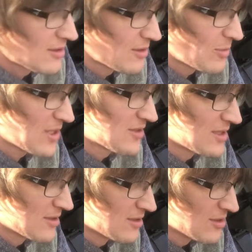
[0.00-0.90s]
the best
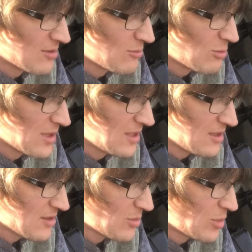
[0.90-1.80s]
thing to do will be
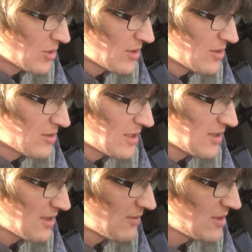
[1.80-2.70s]
to pot it on. Let's
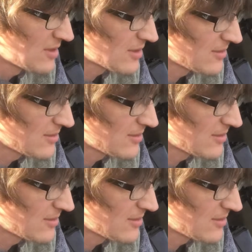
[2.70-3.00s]
have a look.